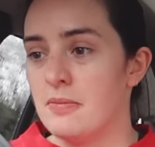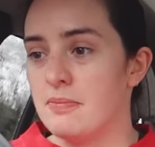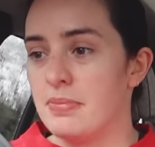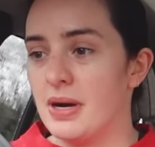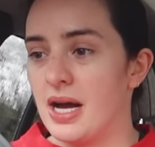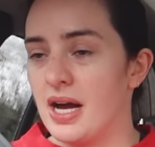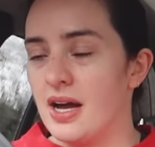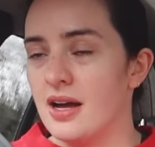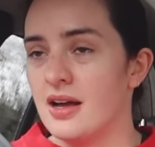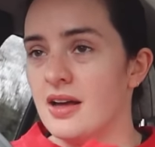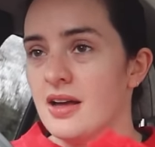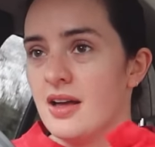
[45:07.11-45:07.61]

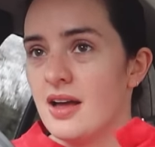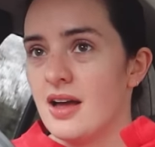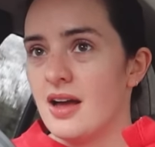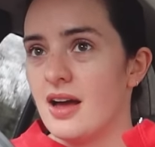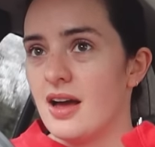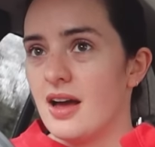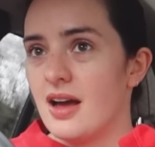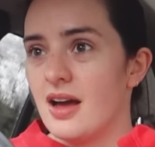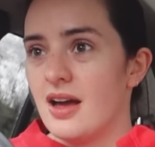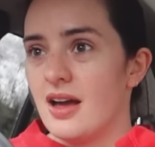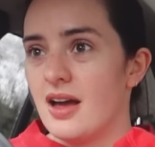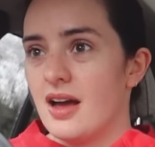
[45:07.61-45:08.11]
But
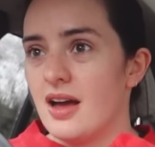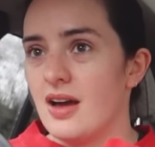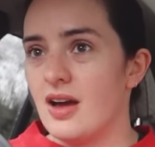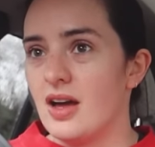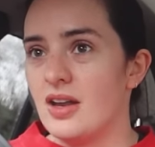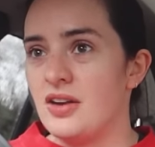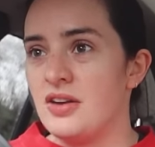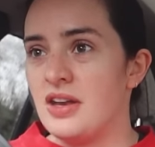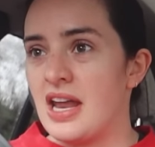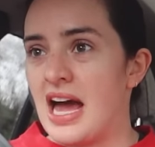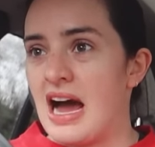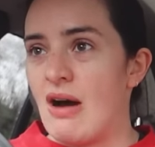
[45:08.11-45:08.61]

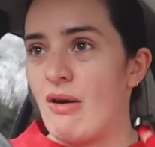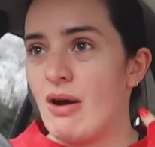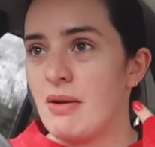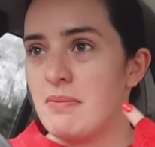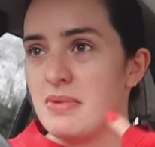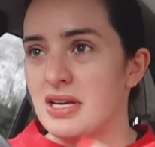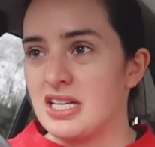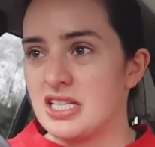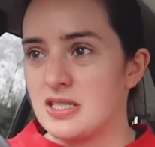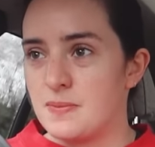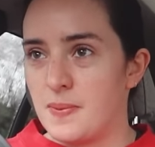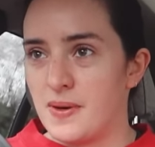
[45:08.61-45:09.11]
now
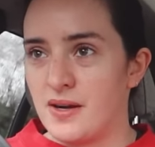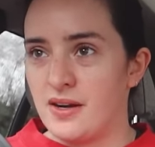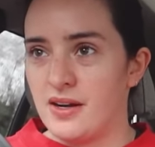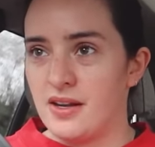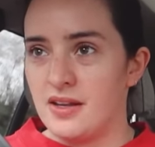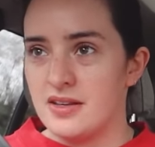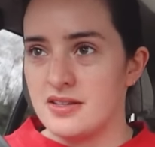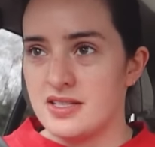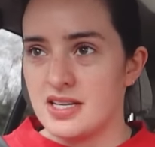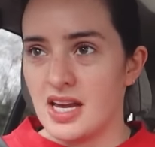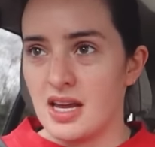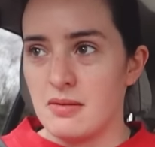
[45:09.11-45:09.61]
I'm
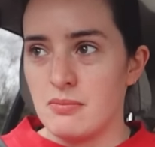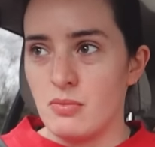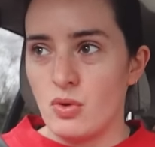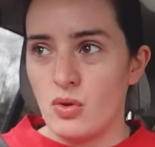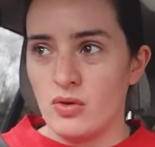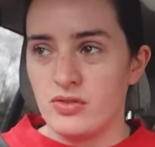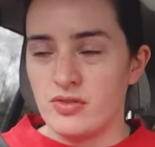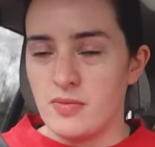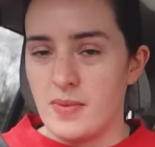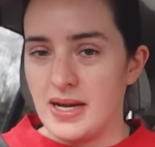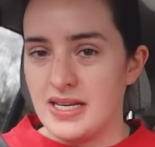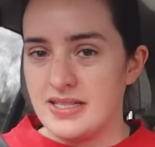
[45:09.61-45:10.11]
experiencing it
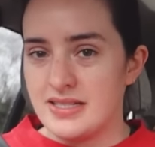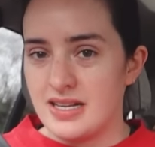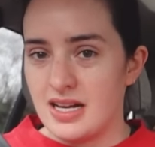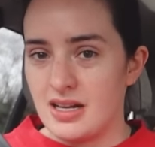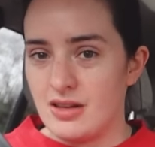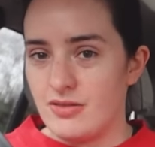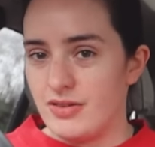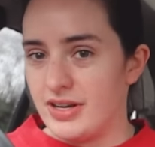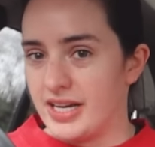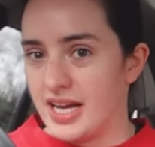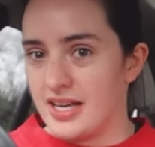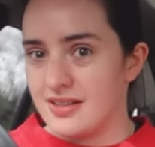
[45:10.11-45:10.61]
more for
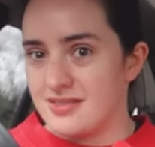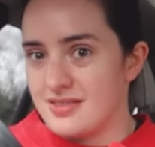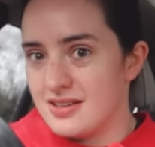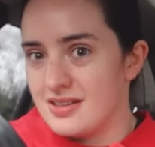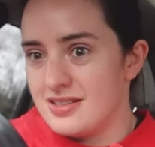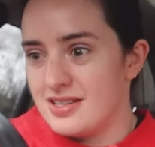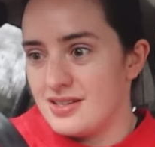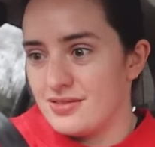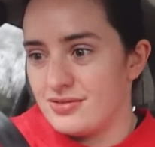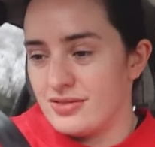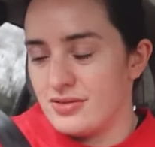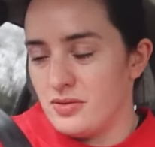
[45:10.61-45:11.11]
myself, I guess, in
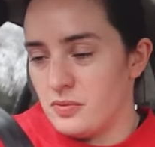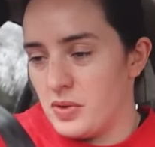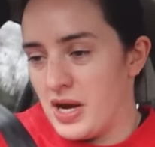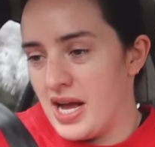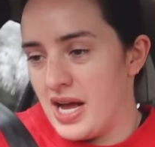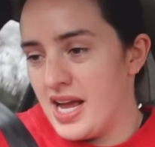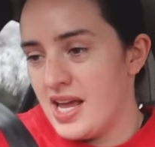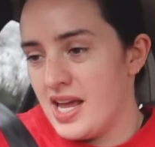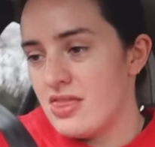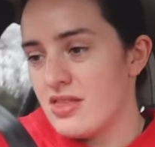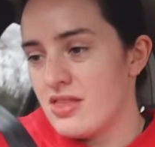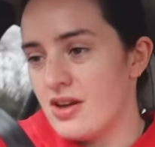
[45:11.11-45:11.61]
a different
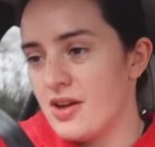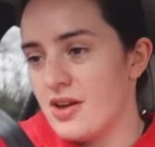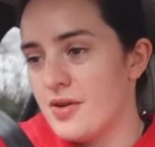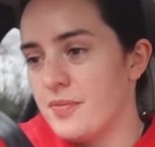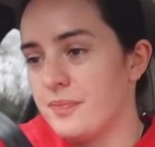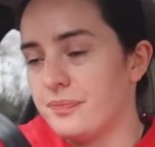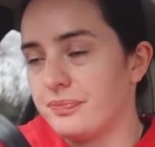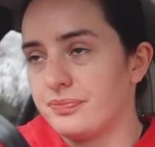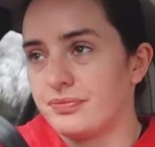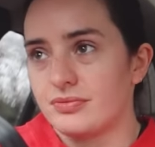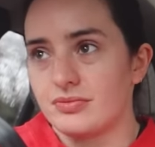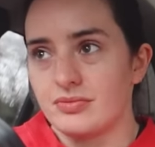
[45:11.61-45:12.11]
way, that
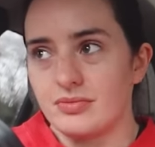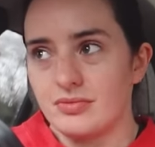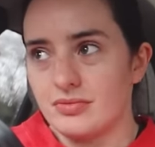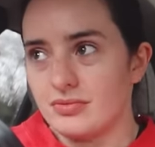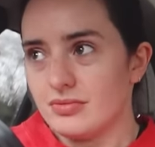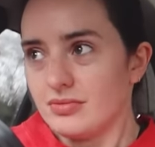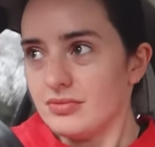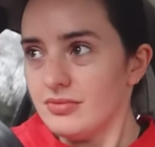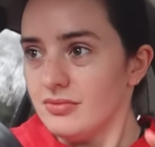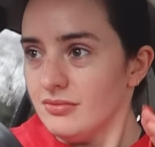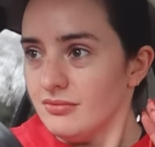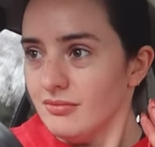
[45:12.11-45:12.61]

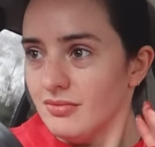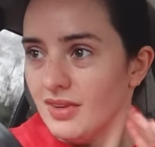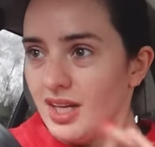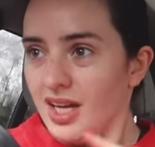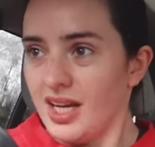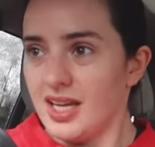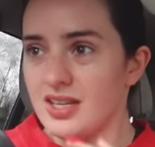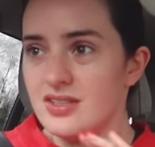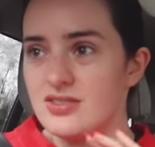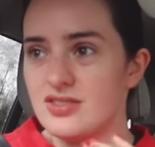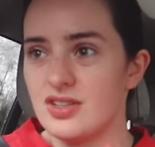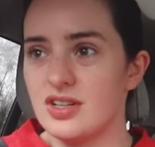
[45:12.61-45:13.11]

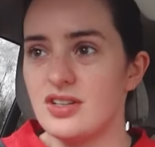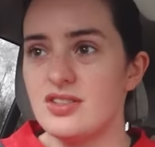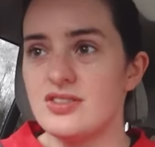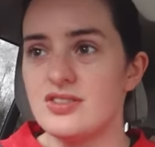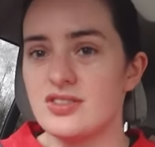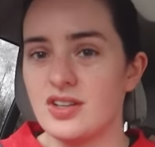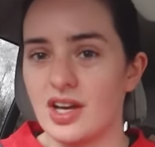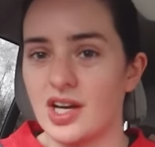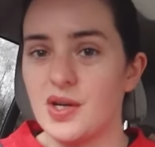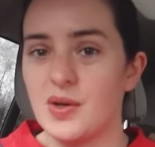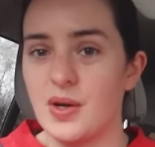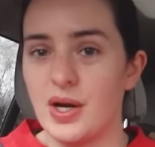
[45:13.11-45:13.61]
it's just
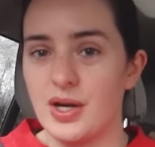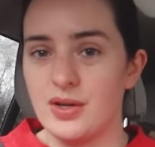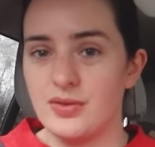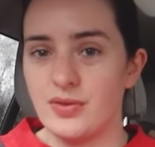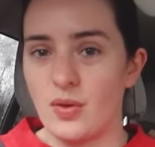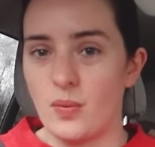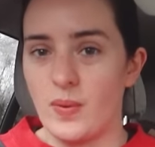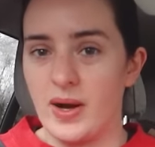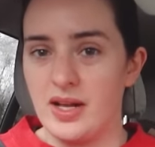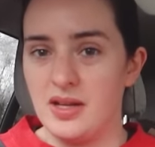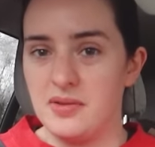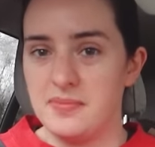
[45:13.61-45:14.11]
so
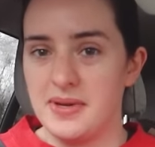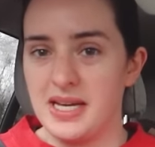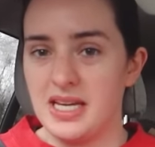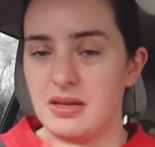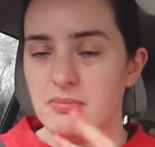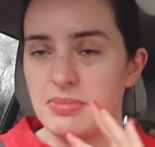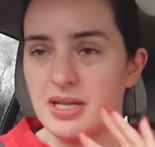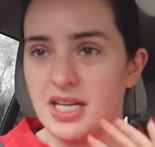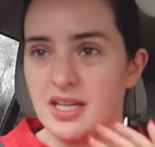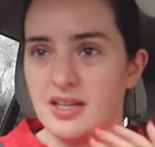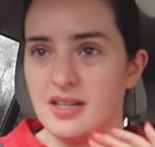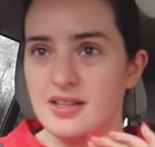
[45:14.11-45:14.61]

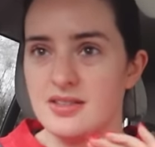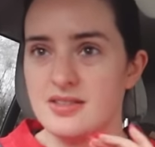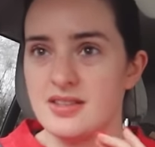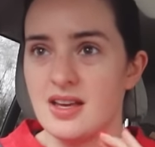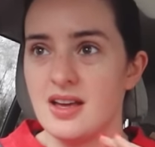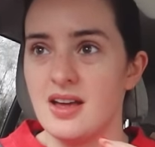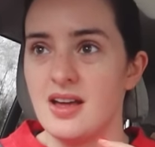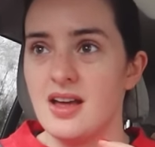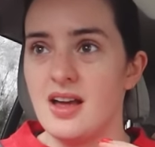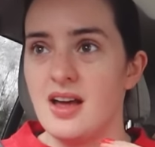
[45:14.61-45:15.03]
overwhelming because